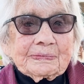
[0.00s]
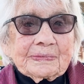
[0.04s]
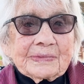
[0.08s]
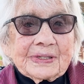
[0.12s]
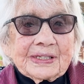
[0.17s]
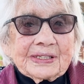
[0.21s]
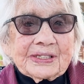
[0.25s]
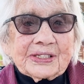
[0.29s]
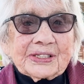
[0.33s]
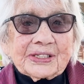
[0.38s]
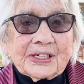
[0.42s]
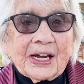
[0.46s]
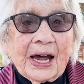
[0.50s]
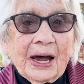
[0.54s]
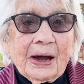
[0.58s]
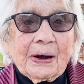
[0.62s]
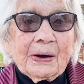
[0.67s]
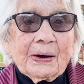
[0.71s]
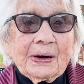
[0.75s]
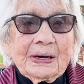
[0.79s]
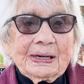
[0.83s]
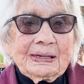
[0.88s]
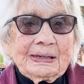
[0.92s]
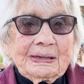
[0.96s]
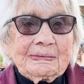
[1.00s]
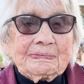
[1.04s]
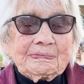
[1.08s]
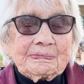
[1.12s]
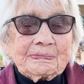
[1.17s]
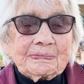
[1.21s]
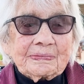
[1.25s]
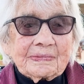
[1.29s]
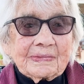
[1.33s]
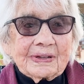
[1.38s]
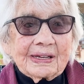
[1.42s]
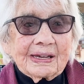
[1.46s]
So
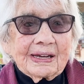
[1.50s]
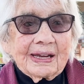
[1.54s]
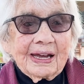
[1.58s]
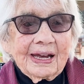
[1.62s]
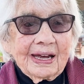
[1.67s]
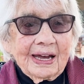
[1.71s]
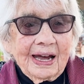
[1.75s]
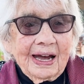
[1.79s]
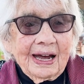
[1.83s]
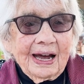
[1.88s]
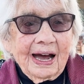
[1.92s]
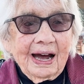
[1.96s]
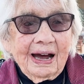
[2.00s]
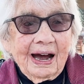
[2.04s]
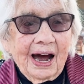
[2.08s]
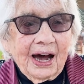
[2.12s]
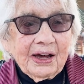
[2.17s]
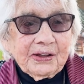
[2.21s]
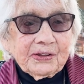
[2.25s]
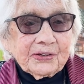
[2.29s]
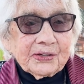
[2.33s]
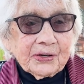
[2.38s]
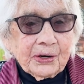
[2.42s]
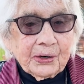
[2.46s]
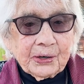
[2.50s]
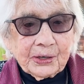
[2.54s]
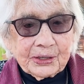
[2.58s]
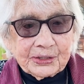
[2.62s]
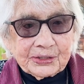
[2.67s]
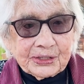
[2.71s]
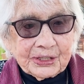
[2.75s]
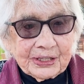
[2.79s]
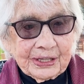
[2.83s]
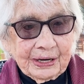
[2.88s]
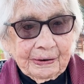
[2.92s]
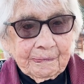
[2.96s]
I
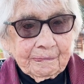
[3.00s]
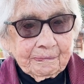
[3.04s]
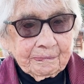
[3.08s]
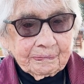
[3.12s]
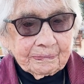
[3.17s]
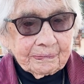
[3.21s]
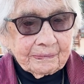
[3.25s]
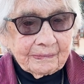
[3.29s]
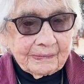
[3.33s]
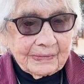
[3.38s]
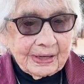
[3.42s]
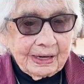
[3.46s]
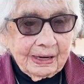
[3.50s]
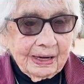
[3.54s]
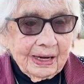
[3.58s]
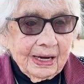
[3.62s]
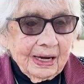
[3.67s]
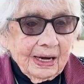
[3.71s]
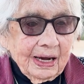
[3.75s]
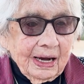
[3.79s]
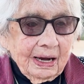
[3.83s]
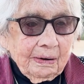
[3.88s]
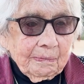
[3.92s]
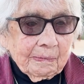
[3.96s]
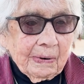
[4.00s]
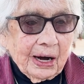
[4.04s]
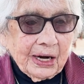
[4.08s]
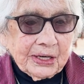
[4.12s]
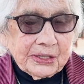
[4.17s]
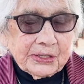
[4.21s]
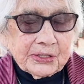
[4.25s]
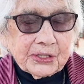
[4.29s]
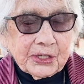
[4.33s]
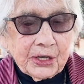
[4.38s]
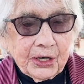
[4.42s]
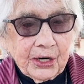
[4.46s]
thought, my
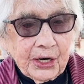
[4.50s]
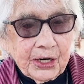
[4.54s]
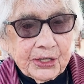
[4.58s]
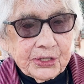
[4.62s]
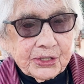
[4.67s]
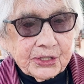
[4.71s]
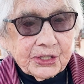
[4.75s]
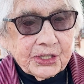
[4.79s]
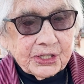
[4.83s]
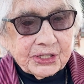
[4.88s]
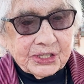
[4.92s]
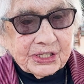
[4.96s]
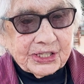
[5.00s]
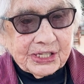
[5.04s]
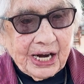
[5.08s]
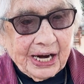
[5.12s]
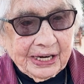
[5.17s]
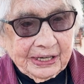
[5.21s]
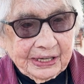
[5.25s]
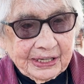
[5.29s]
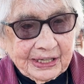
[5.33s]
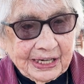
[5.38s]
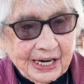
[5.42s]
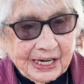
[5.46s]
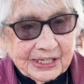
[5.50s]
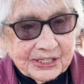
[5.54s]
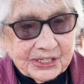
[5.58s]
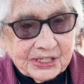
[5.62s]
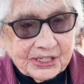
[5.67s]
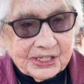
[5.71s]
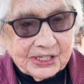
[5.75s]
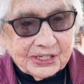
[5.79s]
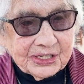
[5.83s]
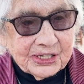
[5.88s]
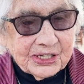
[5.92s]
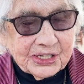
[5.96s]
church is St.
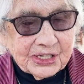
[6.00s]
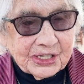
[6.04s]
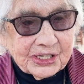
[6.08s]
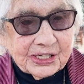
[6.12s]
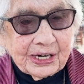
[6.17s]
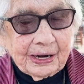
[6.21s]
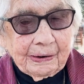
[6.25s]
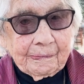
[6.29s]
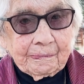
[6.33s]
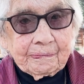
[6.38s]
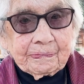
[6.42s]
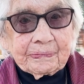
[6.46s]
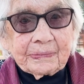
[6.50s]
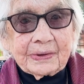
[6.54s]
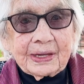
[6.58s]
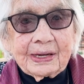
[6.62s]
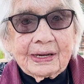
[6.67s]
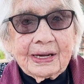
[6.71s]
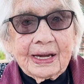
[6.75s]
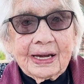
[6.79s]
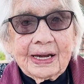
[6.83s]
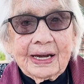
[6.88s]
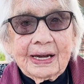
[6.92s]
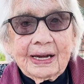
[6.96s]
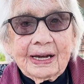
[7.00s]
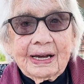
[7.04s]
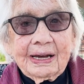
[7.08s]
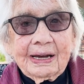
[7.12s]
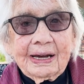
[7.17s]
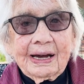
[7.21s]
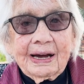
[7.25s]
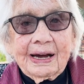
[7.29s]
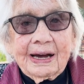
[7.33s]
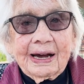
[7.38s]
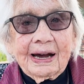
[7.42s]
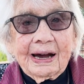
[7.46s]
Augustine's.
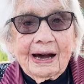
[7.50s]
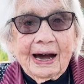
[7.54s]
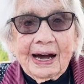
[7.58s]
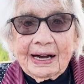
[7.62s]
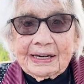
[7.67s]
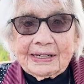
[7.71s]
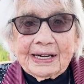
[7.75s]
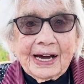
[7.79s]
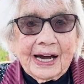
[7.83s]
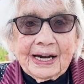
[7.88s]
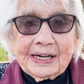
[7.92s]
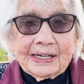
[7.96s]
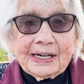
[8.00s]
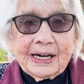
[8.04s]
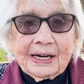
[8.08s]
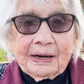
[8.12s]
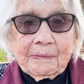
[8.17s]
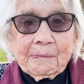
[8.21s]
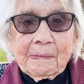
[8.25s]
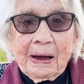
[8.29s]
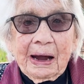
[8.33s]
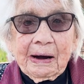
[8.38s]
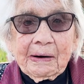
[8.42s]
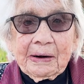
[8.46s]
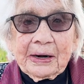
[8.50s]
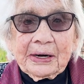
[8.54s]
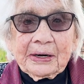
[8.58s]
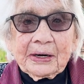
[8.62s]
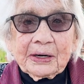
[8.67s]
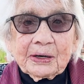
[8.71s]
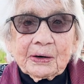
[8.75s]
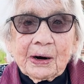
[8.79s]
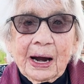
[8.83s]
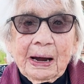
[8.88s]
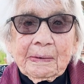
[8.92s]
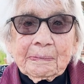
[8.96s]
I can't get married in a
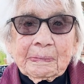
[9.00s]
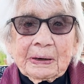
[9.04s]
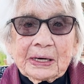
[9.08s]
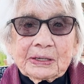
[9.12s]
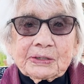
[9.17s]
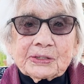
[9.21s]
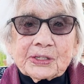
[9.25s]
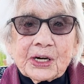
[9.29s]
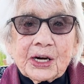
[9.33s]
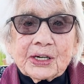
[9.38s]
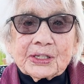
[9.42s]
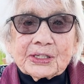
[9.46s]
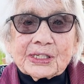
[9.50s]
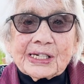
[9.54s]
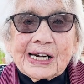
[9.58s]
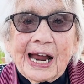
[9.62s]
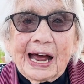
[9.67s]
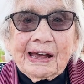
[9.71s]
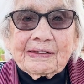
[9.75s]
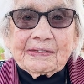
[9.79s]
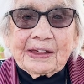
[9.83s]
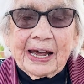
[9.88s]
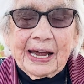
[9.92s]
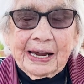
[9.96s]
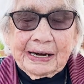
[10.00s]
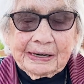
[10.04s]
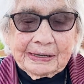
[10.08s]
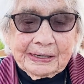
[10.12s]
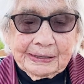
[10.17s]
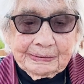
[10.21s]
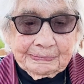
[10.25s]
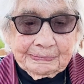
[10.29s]
great big church like that.